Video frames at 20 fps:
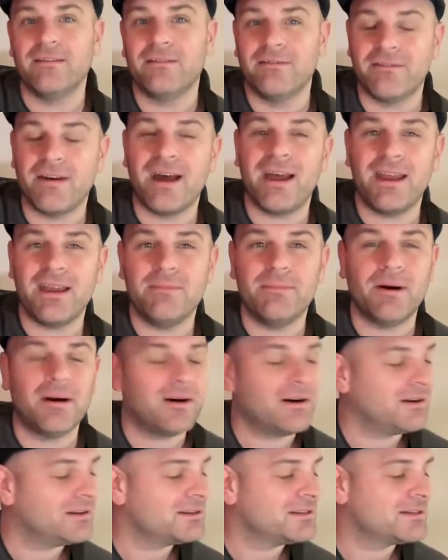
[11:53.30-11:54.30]
for 8
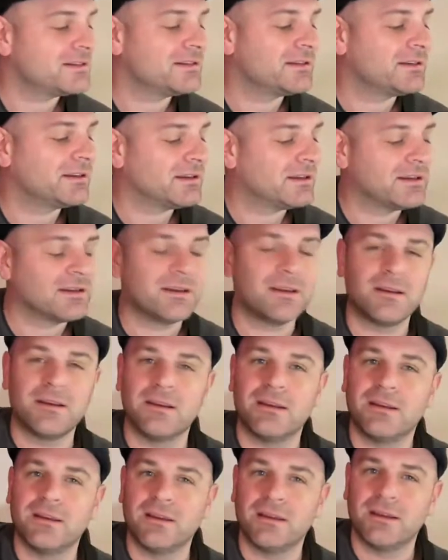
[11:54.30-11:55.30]
bars.
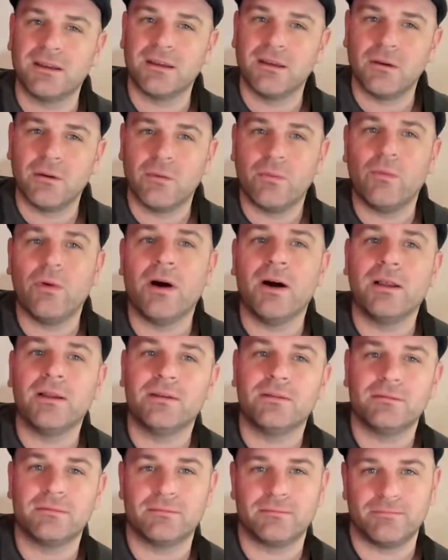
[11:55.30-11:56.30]

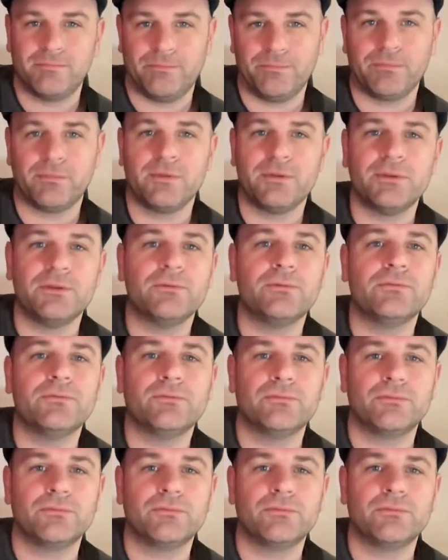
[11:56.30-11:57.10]
1, 2.